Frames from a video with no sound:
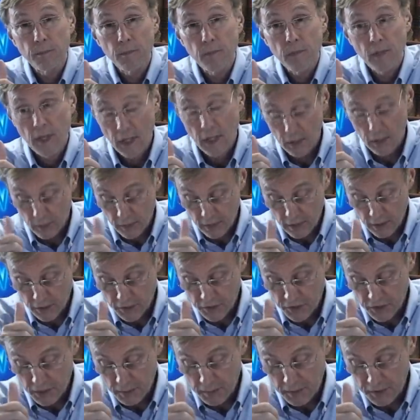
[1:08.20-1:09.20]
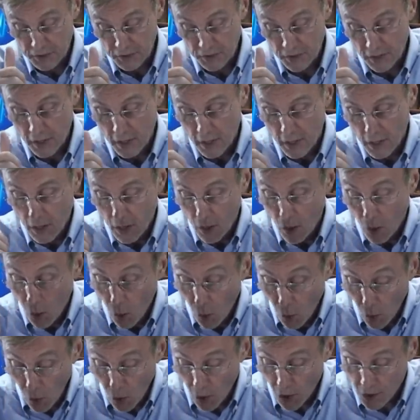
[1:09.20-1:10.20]
Hillary Clinton's emails.
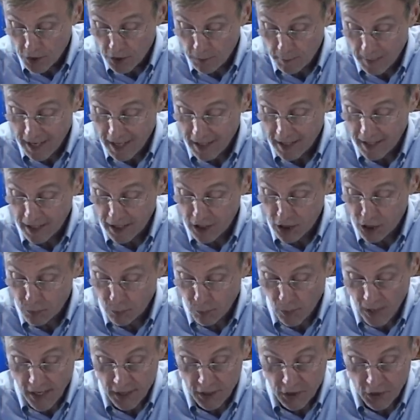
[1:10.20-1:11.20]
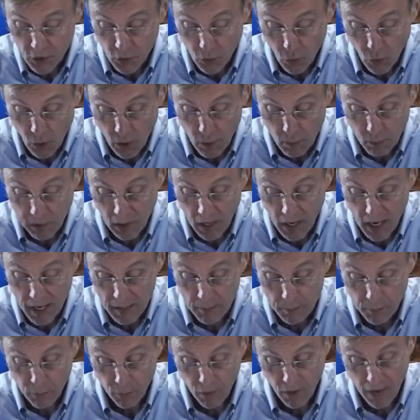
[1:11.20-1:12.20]
Or to make an express or
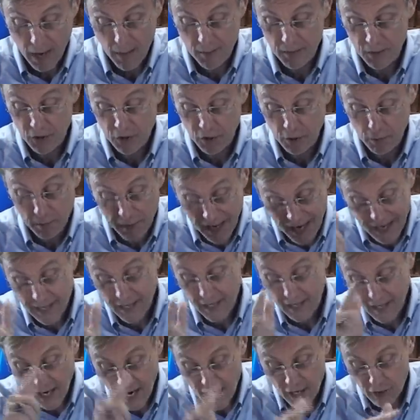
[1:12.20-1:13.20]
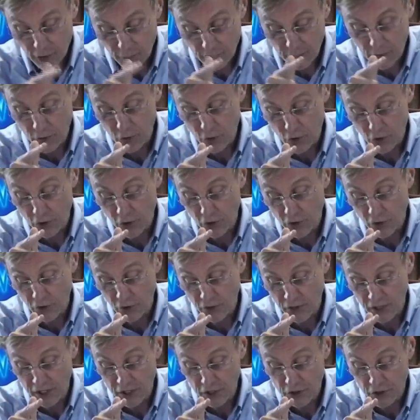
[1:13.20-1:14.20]
implied promise to make a contribution or
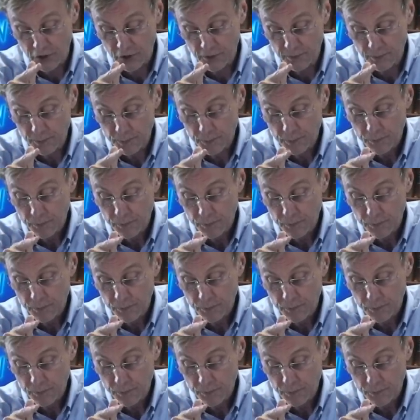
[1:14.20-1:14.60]
donation